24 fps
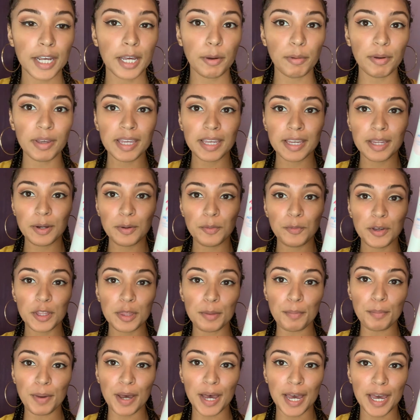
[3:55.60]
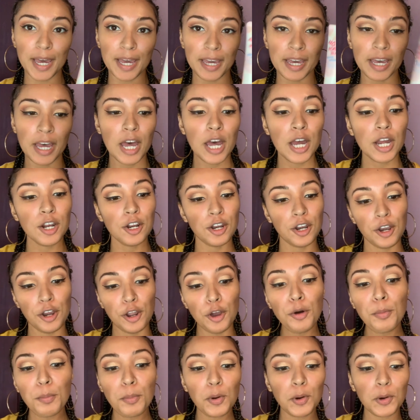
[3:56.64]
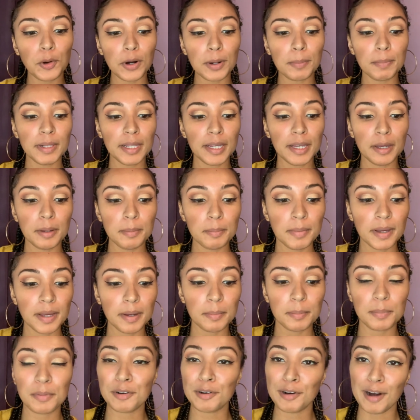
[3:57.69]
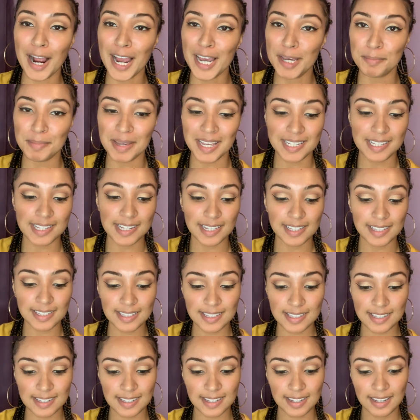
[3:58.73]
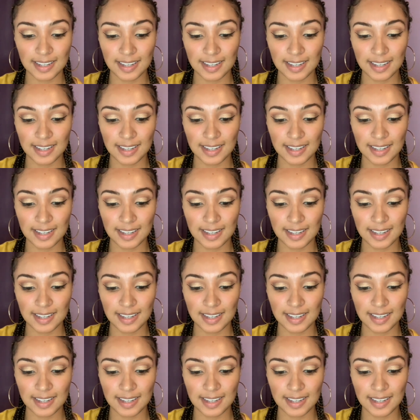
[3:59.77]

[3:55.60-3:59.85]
go in with my No Problem Prime Essence